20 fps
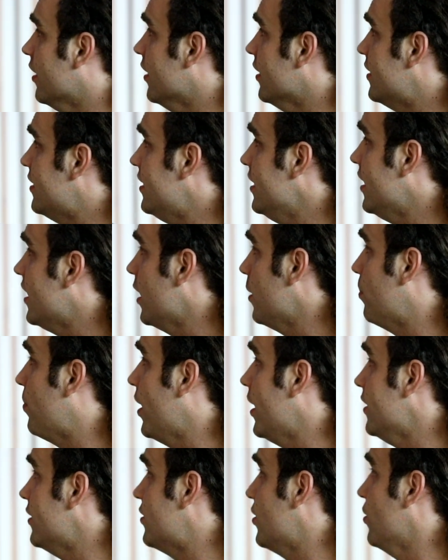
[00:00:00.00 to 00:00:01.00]
the CK
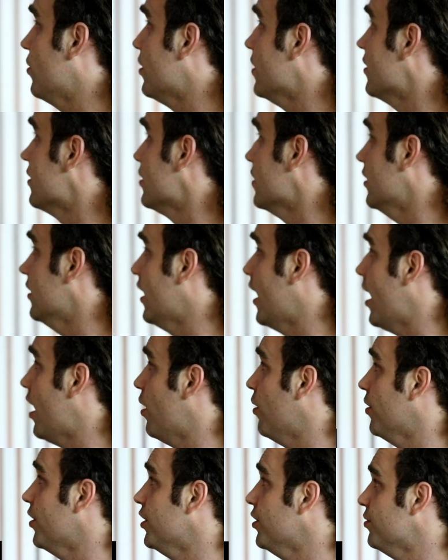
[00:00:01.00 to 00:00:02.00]
byte tokens
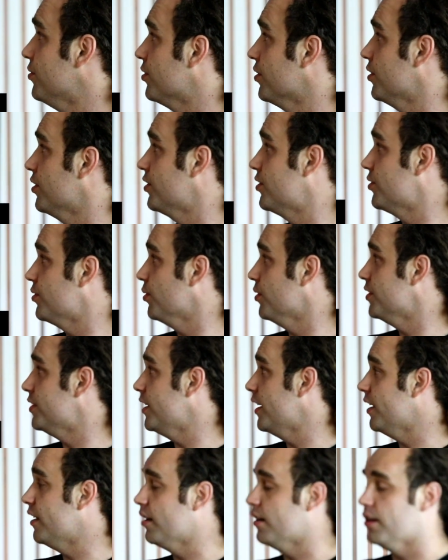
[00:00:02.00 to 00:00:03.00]
allow a user to store
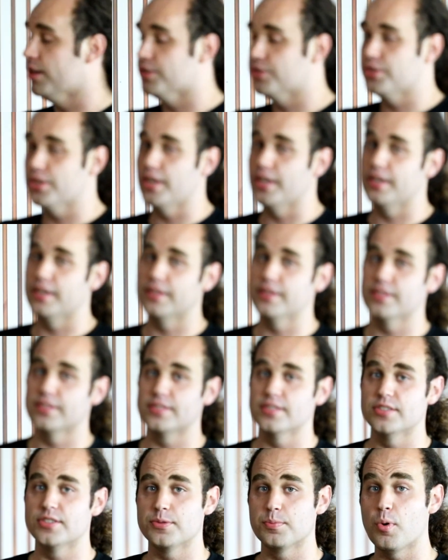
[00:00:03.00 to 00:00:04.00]
data on chain. And
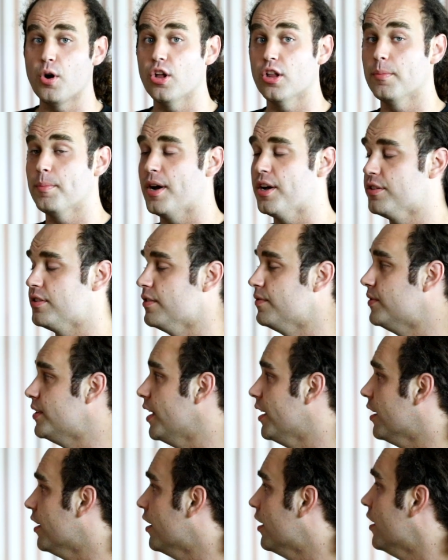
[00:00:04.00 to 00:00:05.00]
this is small amounts of
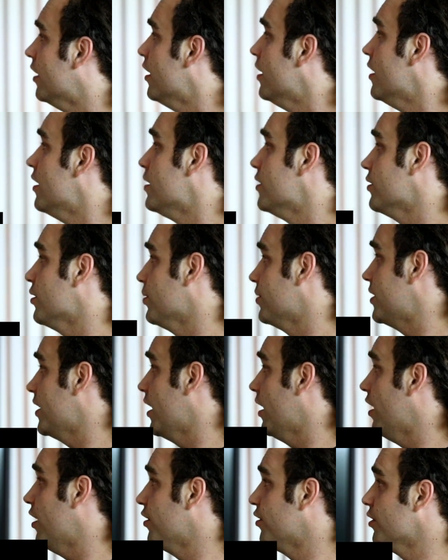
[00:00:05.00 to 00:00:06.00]
data, so
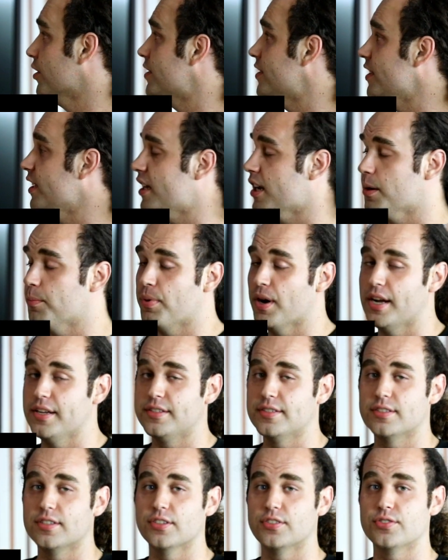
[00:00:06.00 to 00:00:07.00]
say 100 CK
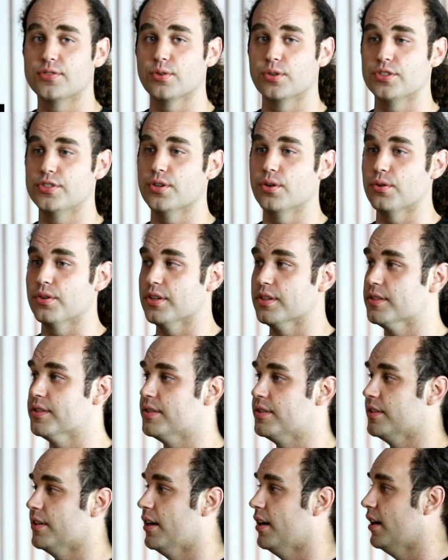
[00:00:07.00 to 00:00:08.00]
bytes to store
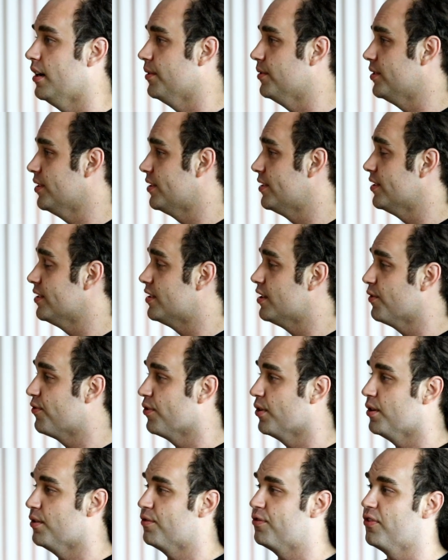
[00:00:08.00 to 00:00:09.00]
tokens. So this is
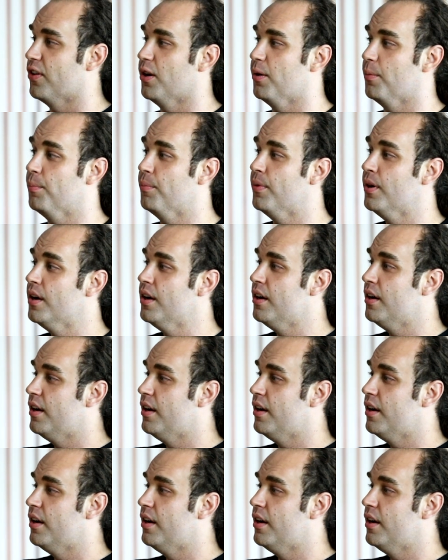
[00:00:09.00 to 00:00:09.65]
different from